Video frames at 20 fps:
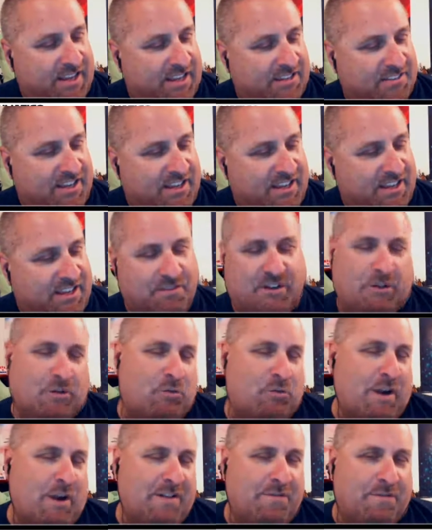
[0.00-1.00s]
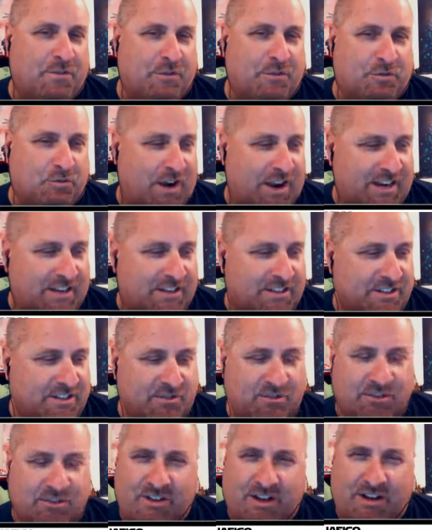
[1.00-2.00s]
I guess I give it credit for trying to
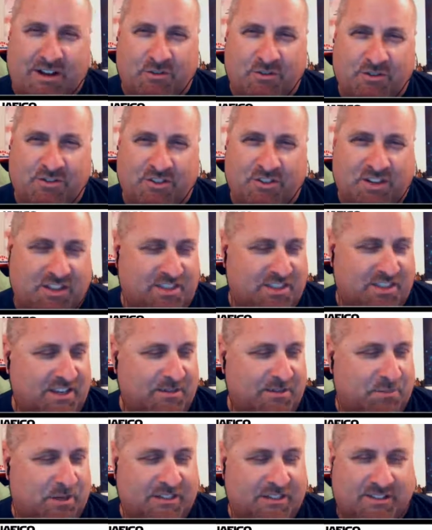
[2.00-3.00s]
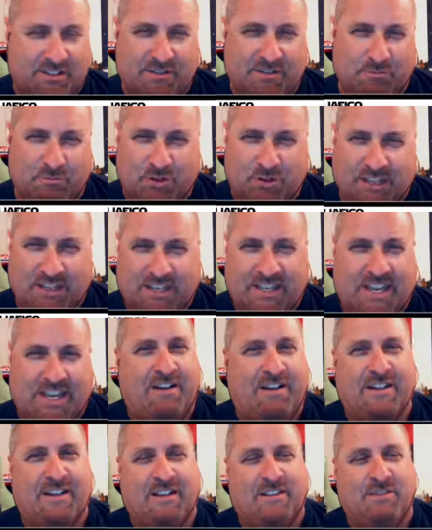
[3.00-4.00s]
do the diversity thing, but it didn't really
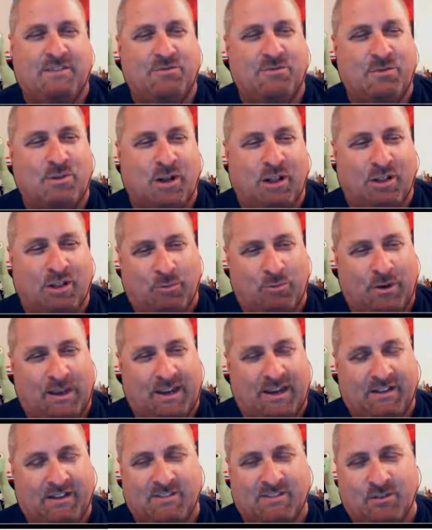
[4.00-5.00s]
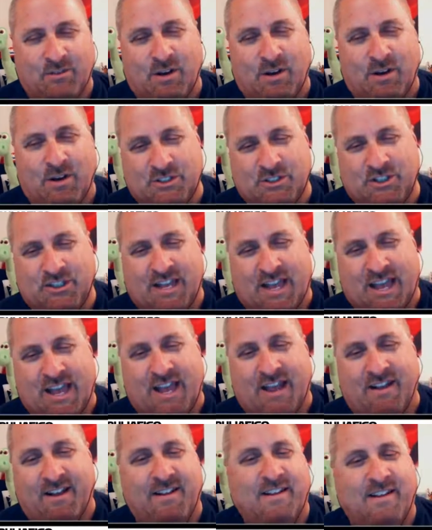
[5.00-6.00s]
carry that through all the way. So I wish it
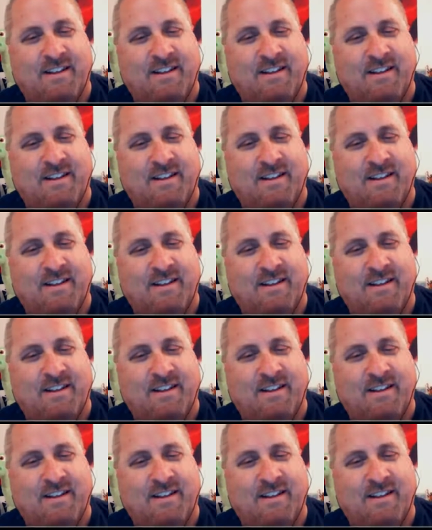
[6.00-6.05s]
had.